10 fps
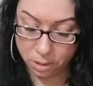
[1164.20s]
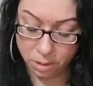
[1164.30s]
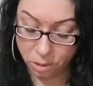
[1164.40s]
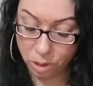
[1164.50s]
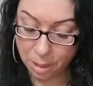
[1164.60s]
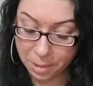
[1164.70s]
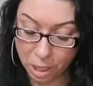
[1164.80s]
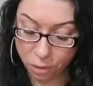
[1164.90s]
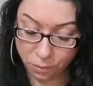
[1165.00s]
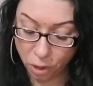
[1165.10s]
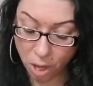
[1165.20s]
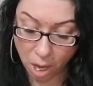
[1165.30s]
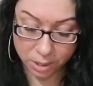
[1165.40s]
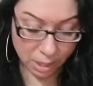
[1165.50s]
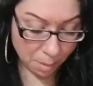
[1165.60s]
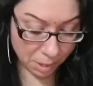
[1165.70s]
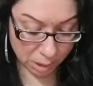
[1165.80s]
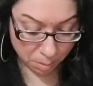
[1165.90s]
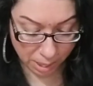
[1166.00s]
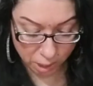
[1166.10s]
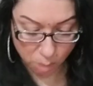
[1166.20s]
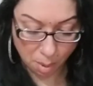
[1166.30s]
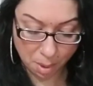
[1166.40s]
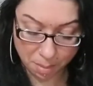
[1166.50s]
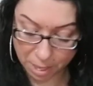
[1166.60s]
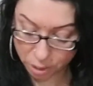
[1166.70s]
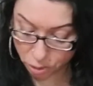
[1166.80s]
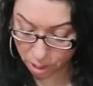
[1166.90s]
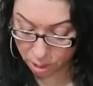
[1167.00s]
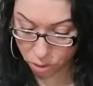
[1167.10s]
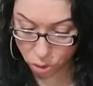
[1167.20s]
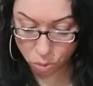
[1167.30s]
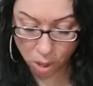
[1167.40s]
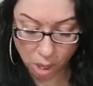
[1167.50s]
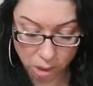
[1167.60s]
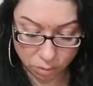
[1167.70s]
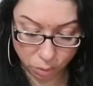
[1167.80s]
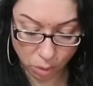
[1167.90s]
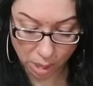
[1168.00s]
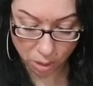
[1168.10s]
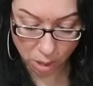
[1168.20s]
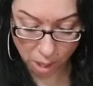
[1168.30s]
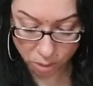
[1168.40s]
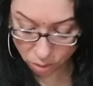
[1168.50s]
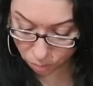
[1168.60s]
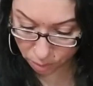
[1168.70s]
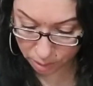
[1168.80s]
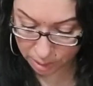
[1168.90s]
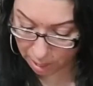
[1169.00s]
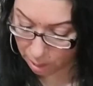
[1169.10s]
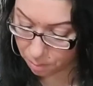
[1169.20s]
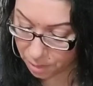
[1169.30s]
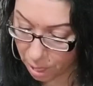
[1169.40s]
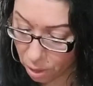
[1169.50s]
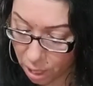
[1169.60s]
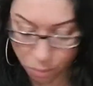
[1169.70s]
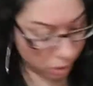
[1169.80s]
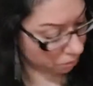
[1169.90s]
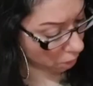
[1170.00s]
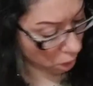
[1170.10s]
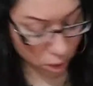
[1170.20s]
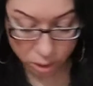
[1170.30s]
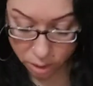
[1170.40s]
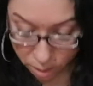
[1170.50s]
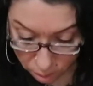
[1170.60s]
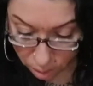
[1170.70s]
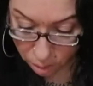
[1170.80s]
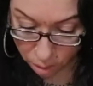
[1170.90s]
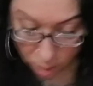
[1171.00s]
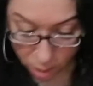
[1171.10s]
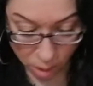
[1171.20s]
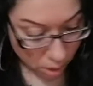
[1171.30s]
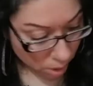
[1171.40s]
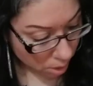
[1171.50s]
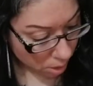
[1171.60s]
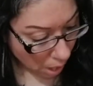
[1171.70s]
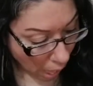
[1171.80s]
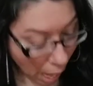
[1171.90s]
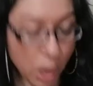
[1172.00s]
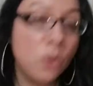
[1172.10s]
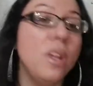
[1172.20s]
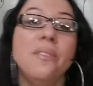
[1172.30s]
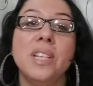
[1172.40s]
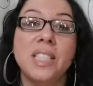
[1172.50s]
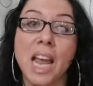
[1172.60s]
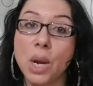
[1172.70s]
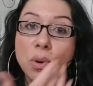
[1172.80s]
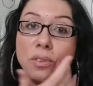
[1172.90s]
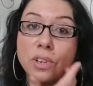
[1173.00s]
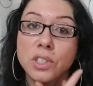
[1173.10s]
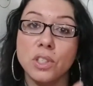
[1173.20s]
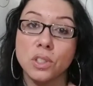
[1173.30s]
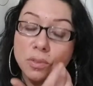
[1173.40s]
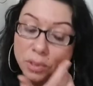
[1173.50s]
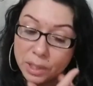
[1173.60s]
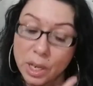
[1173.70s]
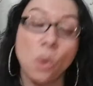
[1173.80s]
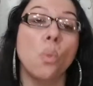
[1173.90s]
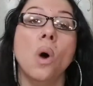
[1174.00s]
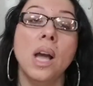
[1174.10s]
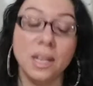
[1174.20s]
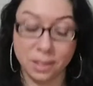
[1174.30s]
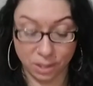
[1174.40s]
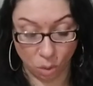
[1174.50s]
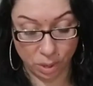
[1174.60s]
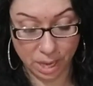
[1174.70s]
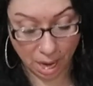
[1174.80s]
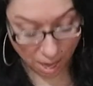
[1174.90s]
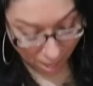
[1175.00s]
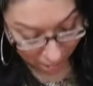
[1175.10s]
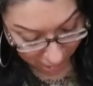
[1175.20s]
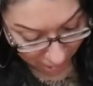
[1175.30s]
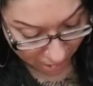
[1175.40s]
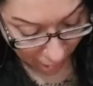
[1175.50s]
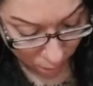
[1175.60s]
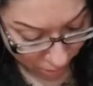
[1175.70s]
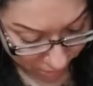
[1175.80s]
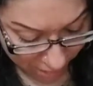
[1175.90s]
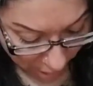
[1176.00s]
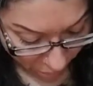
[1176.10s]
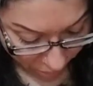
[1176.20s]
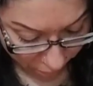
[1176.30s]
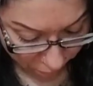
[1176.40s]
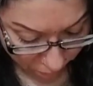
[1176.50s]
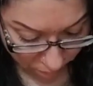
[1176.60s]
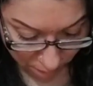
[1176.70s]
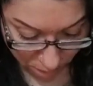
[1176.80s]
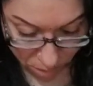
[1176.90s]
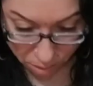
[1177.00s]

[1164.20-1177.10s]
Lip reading: So let me get your four cards and I'm gonna explain to you about my Patreon. Two cards flew out. I don't know if we're gonna take them. They're in reverse. I don't even take reversals for Leo. What is going on? I don't even take reversals, Leo.